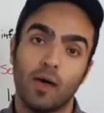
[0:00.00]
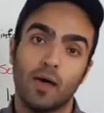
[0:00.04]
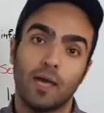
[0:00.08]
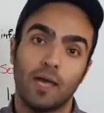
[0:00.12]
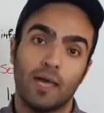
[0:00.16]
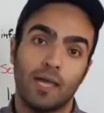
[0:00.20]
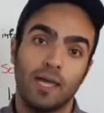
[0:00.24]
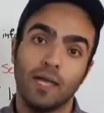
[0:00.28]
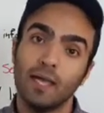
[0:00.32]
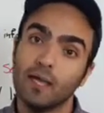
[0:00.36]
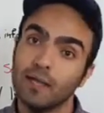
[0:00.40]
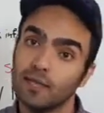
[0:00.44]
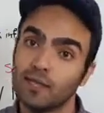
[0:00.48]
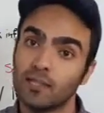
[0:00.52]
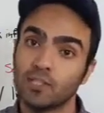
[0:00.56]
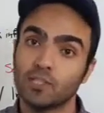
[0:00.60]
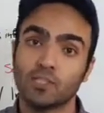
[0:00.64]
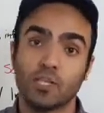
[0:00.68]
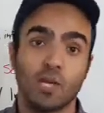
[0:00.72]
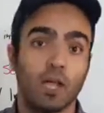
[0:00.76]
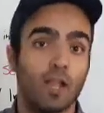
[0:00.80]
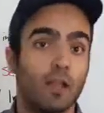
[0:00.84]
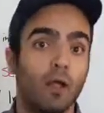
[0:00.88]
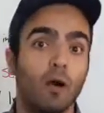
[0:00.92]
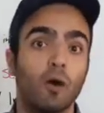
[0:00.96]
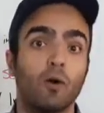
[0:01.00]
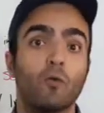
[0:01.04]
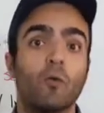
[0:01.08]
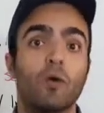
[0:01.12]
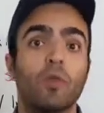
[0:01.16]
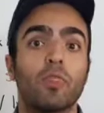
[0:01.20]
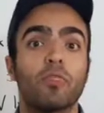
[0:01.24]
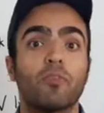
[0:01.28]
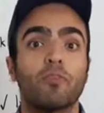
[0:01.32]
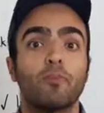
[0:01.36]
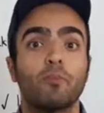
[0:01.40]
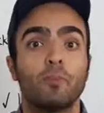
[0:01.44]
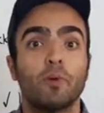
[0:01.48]
English along
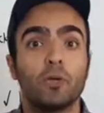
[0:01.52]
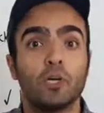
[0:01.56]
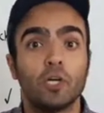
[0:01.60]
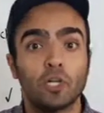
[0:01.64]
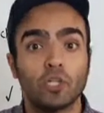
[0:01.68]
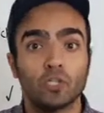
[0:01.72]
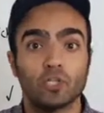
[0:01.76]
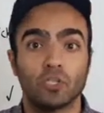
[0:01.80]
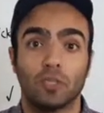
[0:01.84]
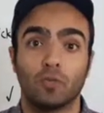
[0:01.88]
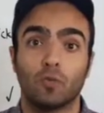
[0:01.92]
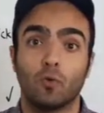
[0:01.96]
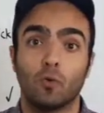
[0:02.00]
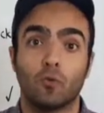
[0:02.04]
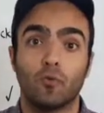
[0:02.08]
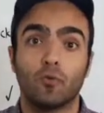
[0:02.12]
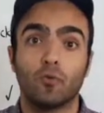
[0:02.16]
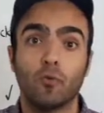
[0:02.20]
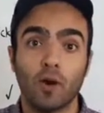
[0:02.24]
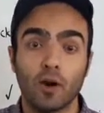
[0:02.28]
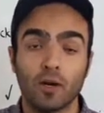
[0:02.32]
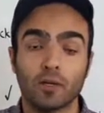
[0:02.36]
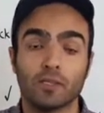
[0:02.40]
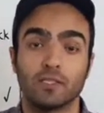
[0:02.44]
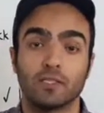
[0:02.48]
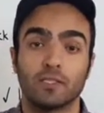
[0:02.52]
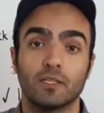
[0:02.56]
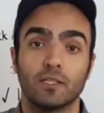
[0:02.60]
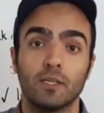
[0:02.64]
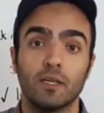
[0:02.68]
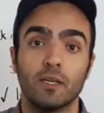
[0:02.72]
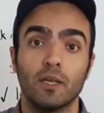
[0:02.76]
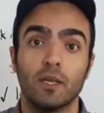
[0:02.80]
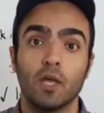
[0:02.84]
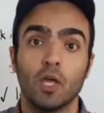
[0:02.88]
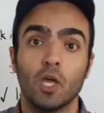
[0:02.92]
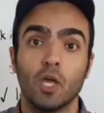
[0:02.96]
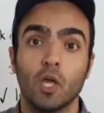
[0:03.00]
with Persian or
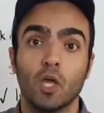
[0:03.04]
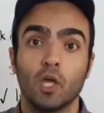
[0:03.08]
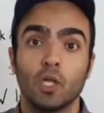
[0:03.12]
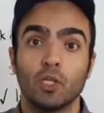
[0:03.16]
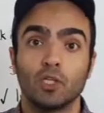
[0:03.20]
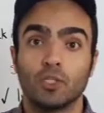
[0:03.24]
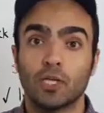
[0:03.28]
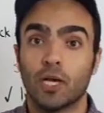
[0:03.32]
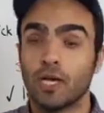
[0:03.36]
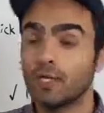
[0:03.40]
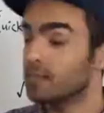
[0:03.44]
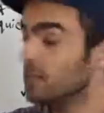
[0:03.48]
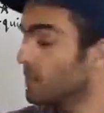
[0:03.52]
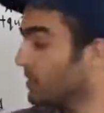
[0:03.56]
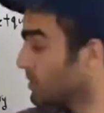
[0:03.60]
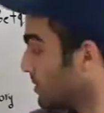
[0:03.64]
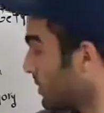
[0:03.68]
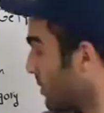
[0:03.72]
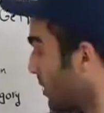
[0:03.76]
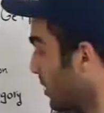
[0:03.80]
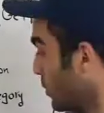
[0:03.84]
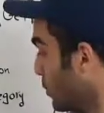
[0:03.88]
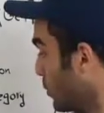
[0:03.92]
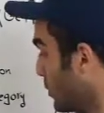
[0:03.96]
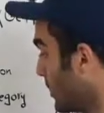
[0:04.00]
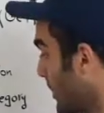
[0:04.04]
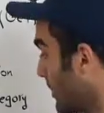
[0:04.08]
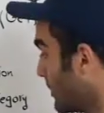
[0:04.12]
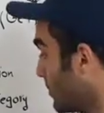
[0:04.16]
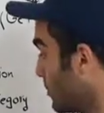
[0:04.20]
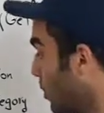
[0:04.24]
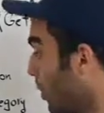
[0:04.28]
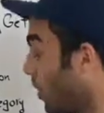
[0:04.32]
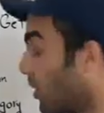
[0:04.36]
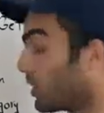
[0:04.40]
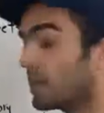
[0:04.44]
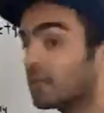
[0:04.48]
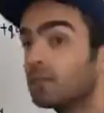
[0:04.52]
Farsi, chances are you can
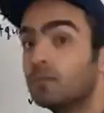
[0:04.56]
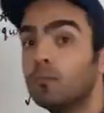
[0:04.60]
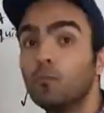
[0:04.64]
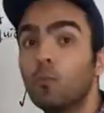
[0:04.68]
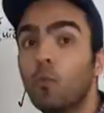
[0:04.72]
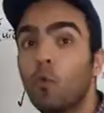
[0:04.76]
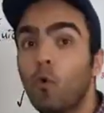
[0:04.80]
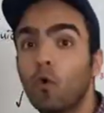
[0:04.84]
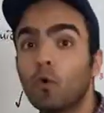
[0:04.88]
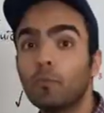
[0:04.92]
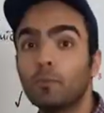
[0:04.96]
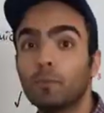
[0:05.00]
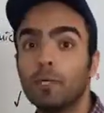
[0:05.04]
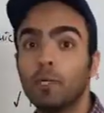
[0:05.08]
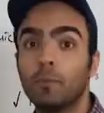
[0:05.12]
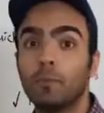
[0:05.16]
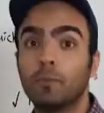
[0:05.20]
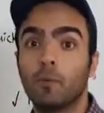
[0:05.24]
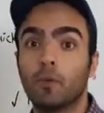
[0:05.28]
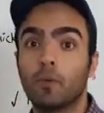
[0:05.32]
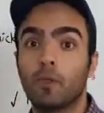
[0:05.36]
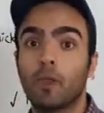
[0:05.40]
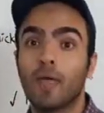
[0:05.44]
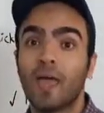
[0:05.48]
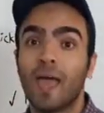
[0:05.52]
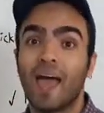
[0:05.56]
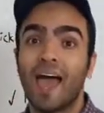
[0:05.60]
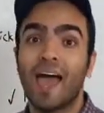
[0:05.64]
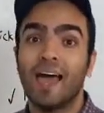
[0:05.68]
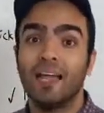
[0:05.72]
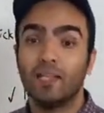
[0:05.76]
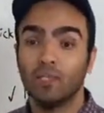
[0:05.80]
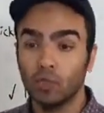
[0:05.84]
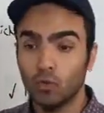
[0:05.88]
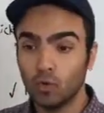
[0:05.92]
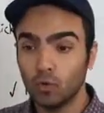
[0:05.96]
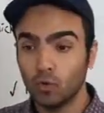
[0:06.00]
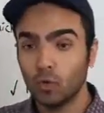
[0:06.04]
target more people
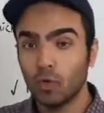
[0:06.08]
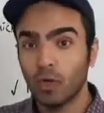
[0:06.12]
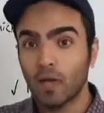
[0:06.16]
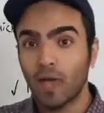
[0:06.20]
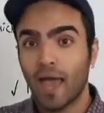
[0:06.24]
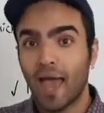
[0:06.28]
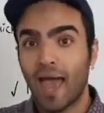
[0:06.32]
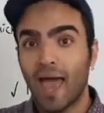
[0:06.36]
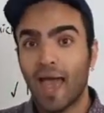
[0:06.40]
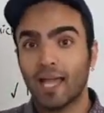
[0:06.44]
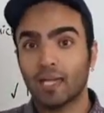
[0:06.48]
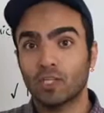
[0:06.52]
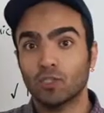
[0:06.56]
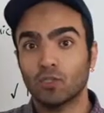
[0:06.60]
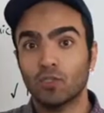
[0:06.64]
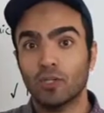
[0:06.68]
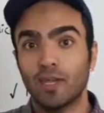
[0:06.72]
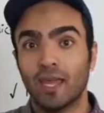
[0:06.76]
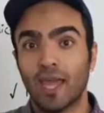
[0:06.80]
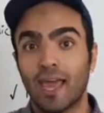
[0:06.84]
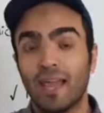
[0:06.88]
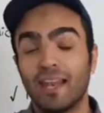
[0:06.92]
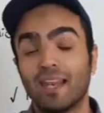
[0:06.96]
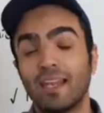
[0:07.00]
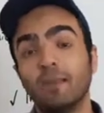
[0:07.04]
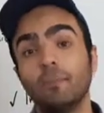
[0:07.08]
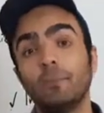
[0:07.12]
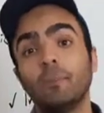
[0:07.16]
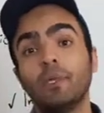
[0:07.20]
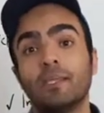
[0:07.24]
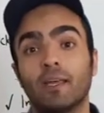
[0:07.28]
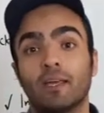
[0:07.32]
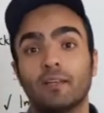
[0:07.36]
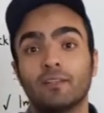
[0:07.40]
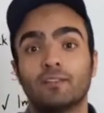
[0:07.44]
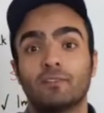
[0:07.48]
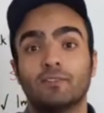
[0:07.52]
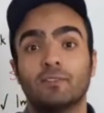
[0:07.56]
and you actually
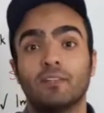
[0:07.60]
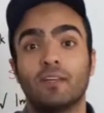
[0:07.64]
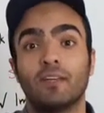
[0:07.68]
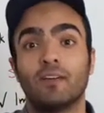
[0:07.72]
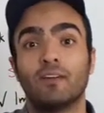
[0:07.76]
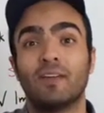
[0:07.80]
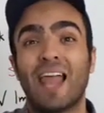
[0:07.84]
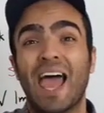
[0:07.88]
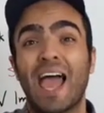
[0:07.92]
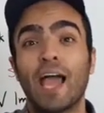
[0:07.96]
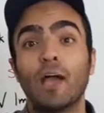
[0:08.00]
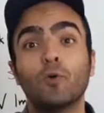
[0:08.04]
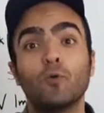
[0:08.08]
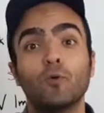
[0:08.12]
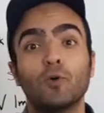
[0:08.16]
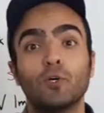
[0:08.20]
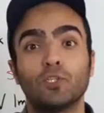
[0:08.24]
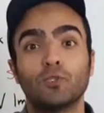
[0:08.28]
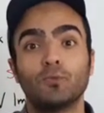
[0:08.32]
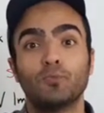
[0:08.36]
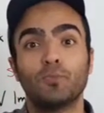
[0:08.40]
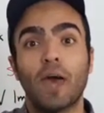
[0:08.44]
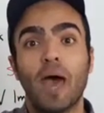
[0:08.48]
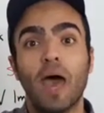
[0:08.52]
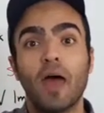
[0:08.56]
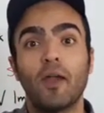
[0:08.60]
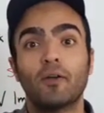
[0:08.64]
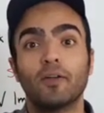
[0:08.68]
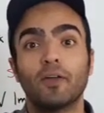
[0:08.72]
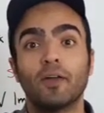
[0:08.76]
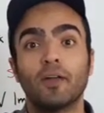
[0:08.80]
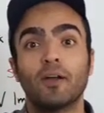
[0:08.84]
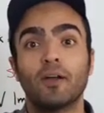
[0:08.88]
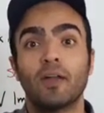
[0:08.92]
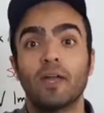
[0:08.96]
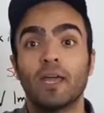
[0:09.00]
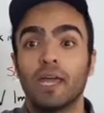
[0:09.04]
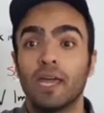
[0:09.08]
eliminate the language
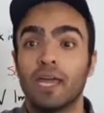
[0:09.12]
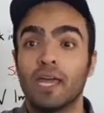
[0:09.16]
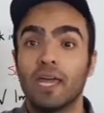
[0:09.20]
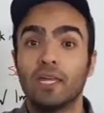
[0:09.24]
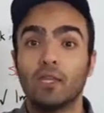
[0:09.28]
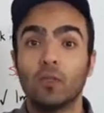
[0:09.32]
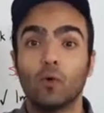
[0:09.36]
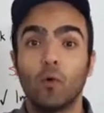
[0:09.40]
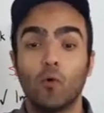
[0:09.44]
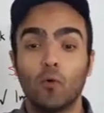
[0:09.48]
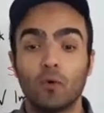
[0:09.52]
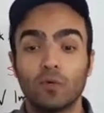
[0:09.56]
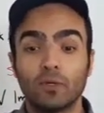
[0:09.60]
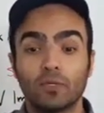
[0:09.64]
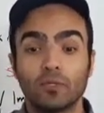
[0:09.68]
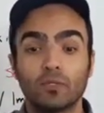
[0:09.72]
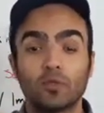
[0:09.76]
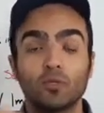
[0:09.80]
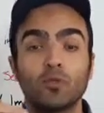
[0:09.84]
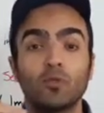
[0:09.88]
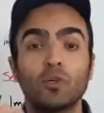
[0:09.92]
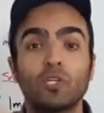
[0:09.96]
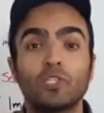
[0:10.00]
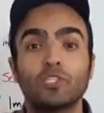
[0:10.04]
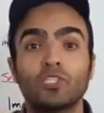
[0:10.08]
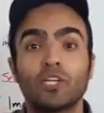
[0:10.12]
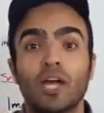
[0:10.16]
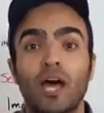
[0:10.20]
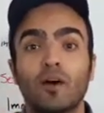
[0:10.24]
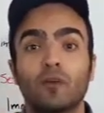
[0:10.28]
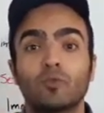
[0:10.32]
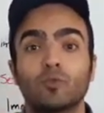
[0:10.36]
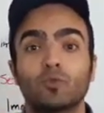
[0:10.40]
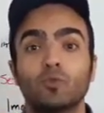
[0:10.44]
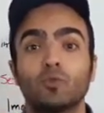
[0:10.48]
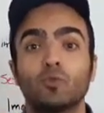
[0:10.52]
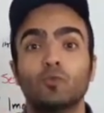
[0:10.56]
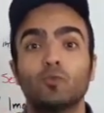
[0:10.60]
barrier in order to reach
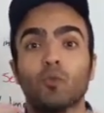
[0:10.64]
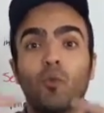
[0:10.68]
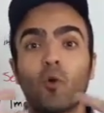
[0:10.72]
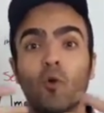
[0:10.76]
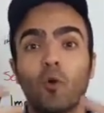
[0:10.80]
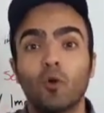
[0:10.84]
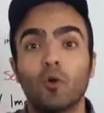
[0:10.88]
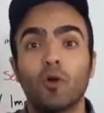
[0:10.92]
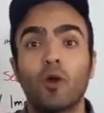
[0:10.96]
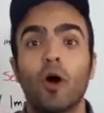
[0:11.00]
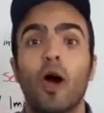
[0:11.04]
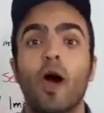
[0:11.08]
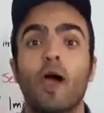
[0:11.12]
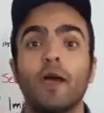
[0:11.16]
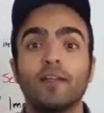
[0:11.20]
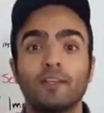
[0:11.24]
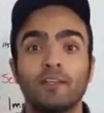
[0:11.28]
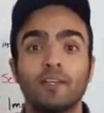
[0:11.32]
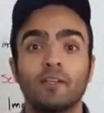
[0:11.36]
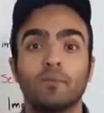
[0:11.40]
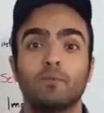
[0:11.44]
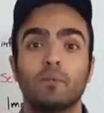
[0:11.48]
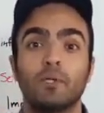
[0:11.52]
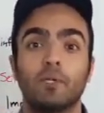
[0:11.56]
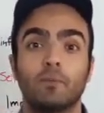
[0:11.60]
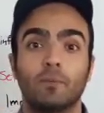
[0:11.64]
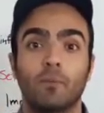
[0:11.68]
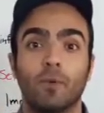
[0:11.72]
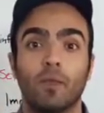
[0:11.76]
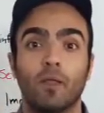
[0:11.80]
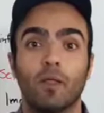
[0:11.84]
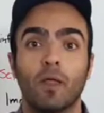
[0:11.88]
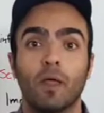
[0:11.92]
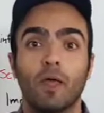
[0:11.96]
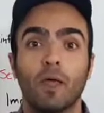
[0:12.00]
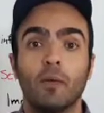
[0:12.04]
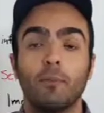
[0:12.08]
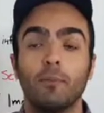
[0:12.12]
out to more ideal people.